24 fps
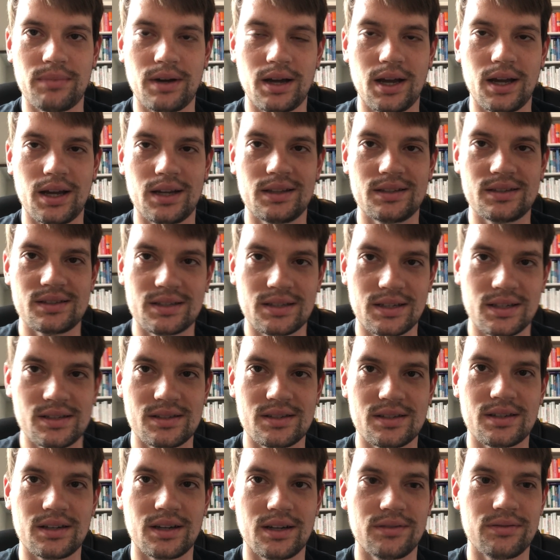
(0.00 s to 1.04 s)
behind the
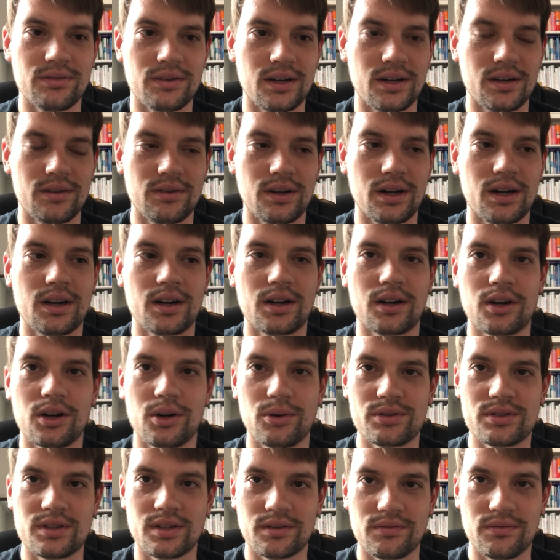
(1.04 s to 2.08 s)
scenes stuff of our
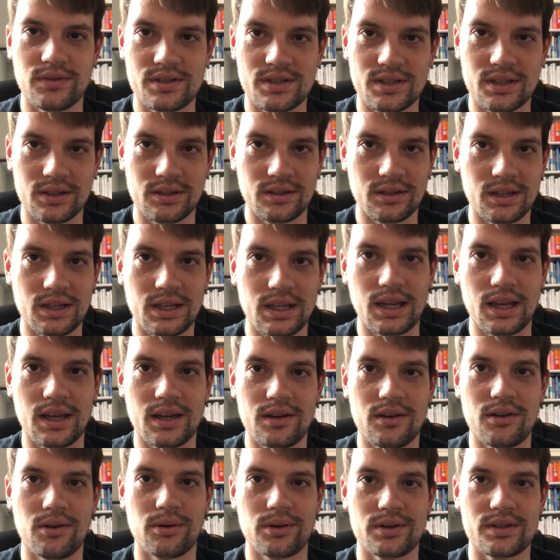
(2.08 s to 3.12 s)
hosting facility
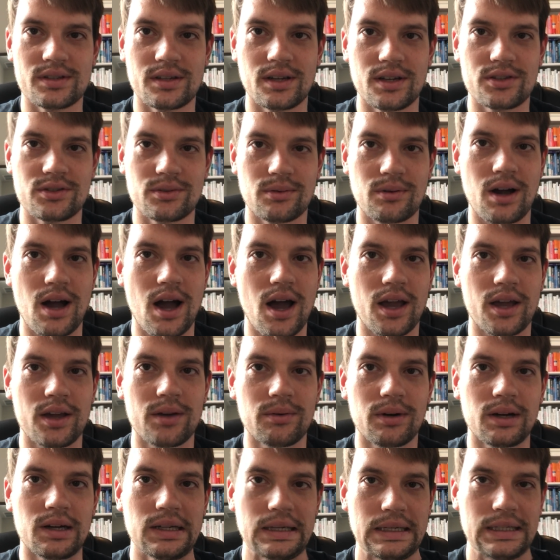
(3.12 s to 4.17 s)
in north central
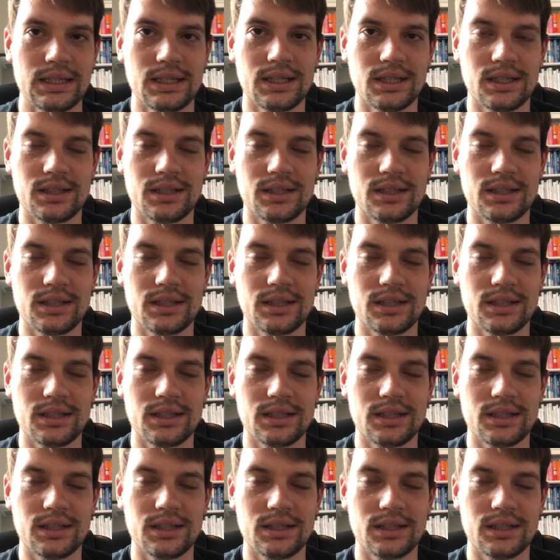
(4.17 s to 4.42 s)
Iowa.